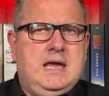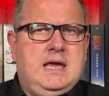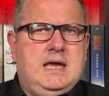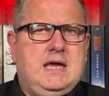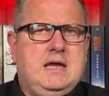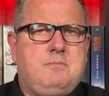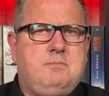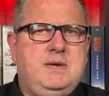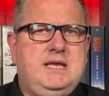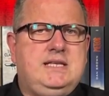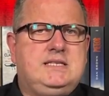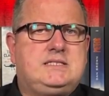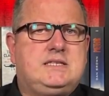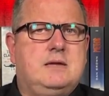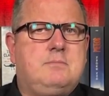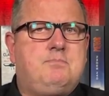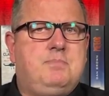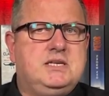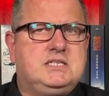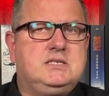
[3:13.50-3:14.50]
It means
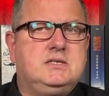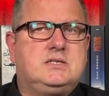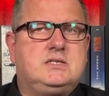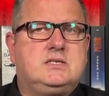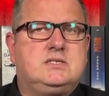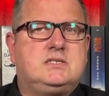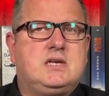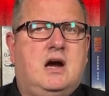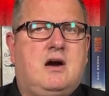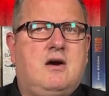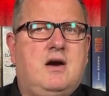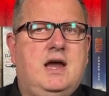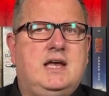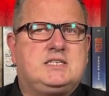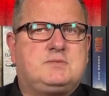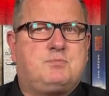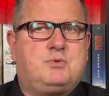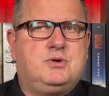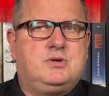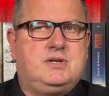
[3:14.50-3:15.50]
that businesses are
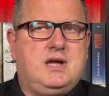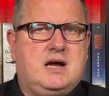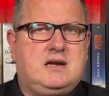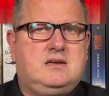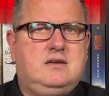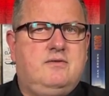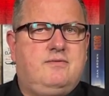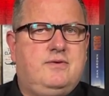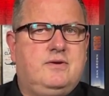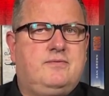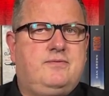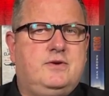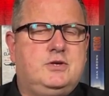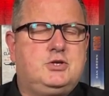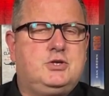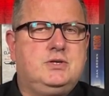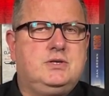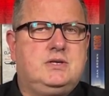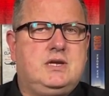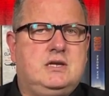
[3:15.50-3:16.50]
as productive,
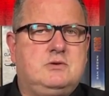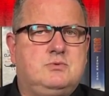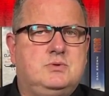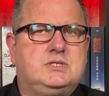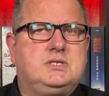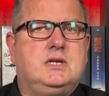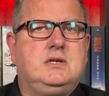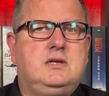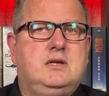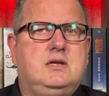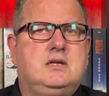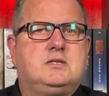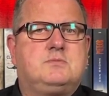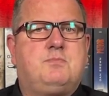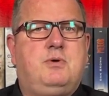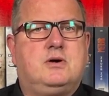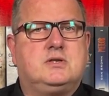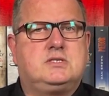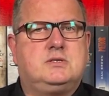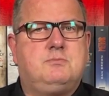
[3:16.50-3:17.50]
efficient, and resilient as
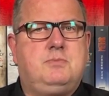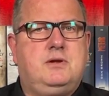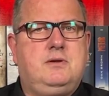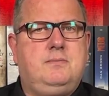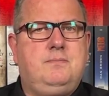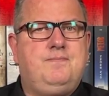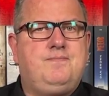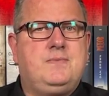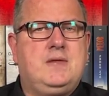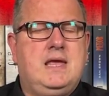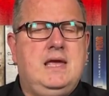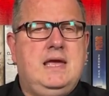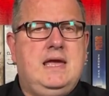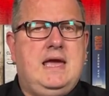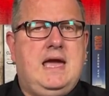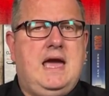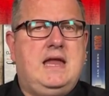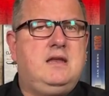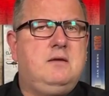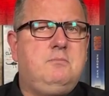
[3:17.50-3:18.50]
possible.
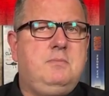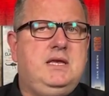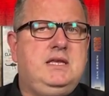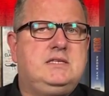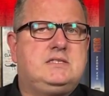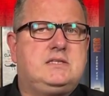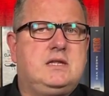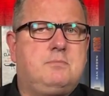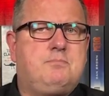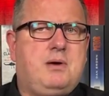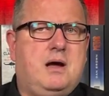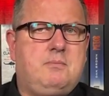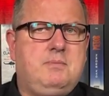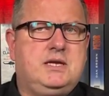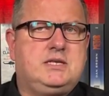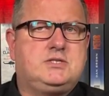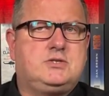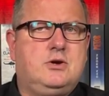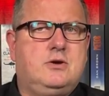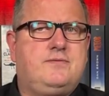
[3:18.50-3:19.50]
And it means that
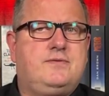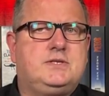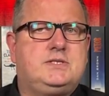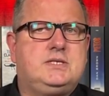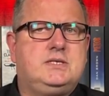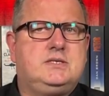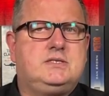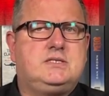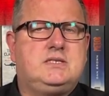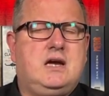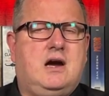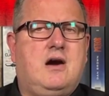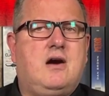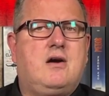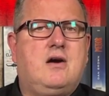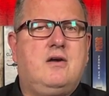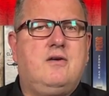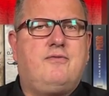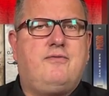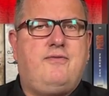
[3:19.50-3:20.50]
public services
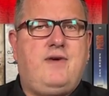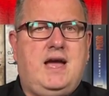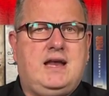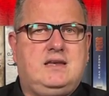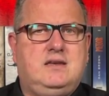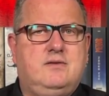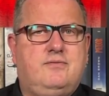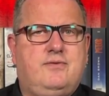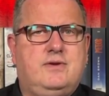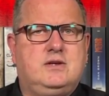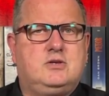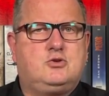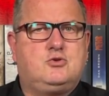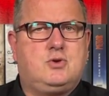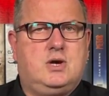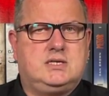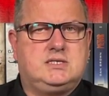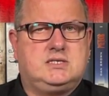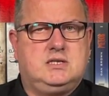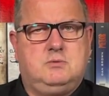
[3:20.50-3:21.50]
are effective and
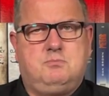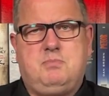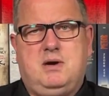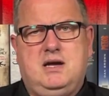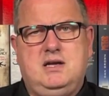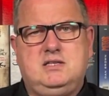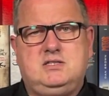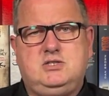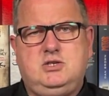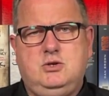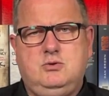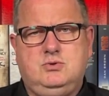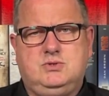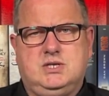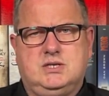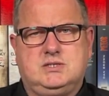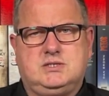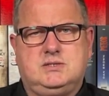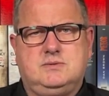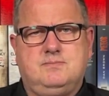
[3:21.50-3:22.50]
trusted by its
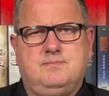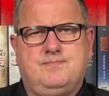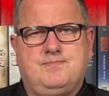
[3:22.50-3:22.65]
users.